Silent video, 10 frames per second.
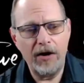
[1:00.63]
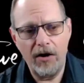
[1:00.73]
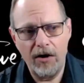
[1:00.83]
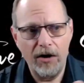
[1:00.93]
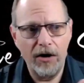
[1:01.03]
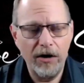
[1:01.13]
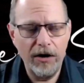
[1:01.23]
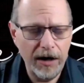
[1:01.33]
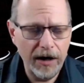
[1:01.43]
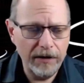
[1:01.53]

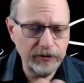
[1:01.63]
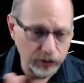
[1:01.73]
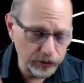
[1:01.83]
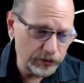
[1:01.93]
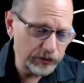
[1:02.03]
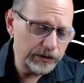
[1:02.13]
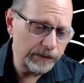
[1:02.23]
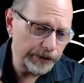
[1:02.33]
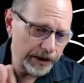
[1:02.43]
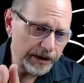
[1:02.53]
are tools and
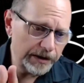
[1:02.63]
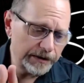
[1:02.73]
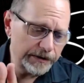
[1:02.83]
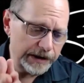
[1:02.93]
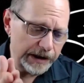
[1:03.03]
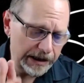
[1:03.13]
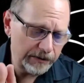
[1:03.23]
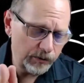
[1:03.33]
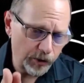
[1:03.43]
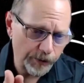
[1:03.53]
plugins
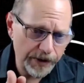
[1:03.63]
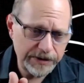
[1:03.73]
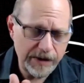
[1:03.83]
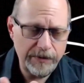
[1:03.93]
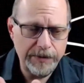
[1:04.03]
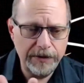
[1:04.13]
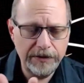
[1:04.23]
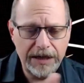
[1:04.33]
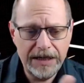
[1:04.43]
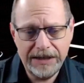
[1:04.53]
in WordPress to help you build
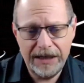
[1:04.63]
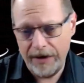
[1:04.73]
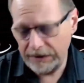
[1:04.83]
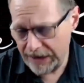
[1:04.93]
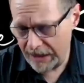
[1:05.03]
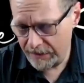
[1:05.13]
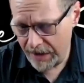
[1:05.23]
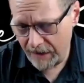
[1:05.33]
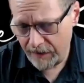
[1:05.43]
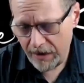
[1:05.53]
an HTML
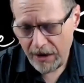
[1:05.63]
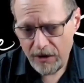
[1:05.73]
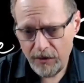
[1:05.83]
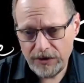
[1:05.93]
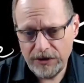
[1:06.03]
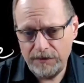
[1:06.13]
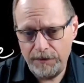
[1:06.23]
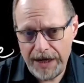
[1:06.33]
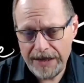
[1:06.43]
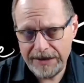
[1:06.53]
sitemap, which is
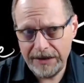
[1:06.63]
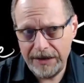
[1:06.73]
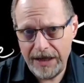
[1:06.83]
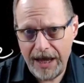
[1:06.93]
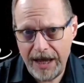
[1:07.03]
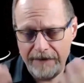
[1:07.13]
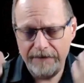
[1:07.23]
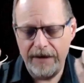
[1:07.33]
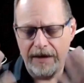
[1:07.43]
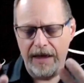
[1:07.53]
basically
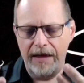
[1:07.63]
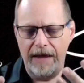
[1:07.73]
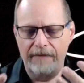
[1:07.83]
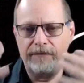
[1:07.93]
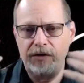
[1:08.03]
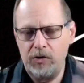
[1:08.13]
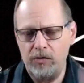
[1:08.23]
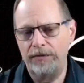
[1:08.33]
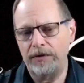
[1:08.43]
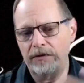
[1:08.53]
a
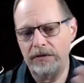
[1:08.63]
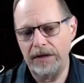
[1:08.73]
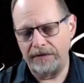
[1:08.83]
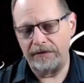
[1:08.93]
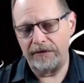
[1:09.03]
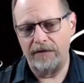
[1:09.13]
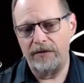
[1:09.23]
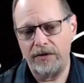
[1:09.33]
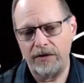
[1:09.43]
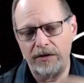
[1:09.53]
viewable list of
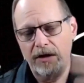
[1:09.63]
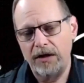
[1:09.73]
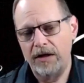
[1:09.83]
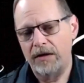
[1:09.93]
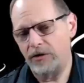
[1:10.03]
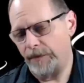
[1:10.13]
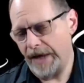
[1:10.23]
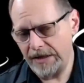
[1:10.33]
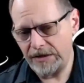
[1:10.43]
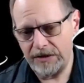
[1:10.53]
your
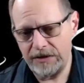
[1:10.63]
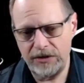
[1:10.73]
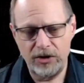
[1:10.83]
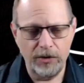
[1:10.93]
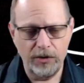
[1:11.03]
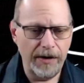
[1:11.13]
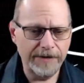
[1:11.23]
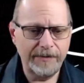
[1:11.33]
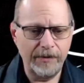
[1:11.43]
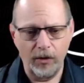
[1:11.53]
pages and URLs
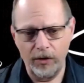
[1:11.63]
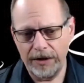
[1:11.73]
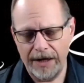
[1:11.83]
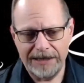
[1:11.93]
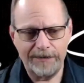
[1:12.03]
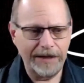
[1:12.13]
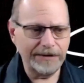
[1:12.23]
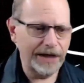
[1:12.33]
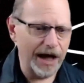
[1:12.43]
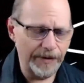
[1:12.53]
and be organized by
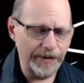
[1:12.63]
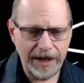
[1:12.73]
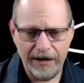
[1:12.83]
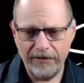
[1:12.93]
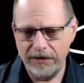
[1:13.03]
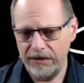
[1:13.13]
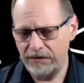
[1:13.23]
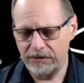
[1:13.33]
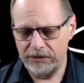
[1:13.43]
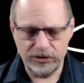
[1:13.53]
topic area
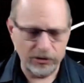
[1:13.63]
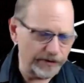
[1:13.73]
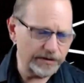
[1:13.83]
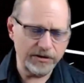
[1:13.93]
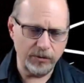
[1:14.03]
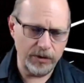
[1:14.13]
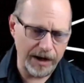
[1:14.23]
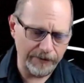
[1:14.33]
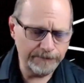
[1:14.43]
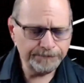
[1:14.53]
or services or
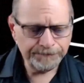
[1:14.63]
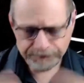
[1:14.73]
whatever,